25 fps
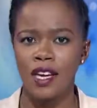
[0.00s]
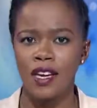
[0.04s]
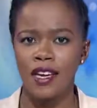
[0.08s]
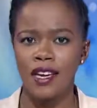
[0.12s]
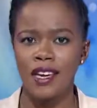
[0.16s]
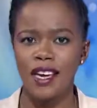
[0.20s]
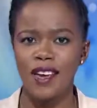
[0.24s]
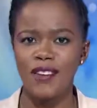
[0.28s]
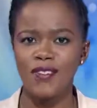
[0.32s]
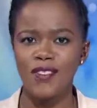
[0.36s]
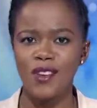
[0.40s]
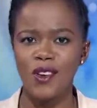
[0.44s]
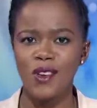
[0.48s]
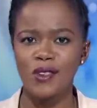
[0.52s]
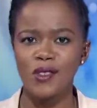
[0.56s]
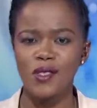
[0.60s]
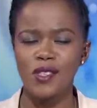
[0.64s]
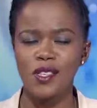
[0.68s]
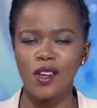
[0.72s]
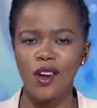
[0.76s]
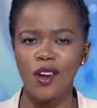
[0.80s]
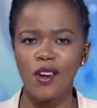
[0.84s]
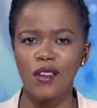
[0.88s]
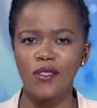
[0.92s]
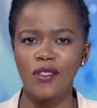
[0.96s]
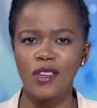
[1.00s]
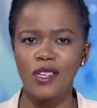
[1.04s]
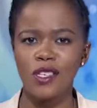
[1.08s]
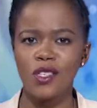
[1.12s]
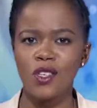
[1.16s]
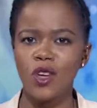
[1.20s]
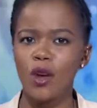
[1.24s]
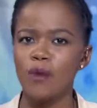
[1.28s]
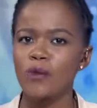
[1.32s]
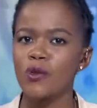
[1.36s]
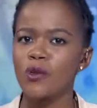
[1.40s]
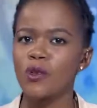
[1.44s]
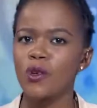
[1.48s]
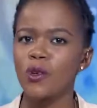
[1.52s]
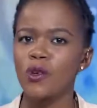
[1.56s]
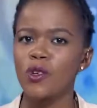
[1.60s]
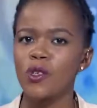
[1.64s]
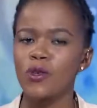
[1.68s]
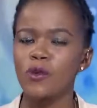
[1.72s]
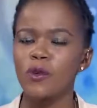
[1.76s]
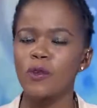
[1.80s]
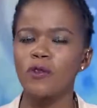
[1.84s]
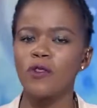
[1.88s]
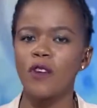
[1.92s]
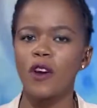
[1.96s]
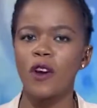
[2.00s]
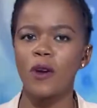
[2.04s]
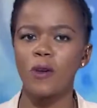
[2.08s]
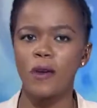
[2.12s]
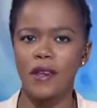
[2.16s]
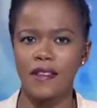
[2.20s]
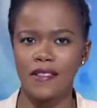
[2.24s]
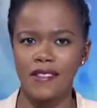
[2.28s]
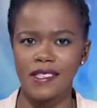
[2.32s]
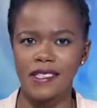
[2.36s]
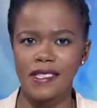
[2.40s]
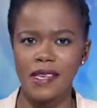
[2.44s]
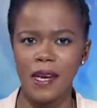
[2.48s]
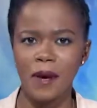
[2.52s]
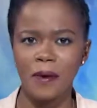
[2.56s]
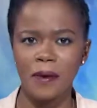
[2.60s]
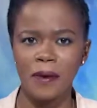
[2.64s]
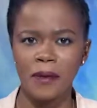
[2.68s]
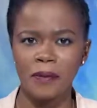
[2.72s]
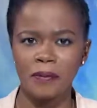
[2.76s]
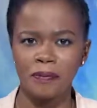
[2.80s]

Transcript: And those are the top stories we're following this hour.